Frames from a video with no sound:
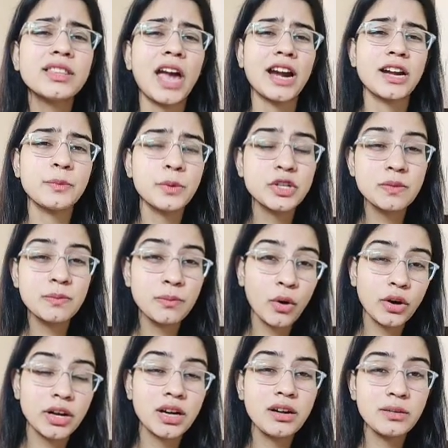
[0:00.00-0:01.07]
Not that
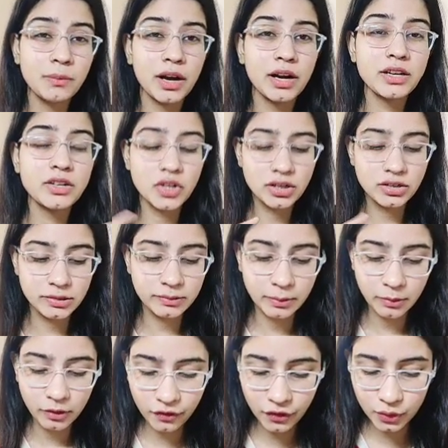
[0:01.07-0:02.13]
much important, but
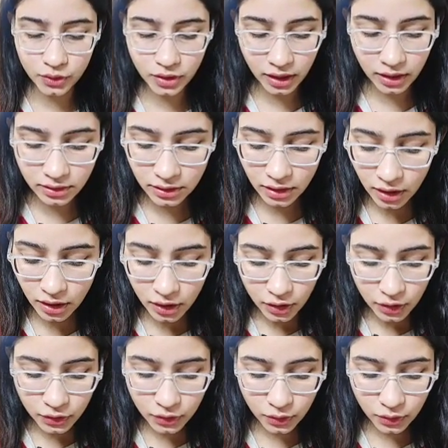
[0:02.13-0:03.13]
just remember few things.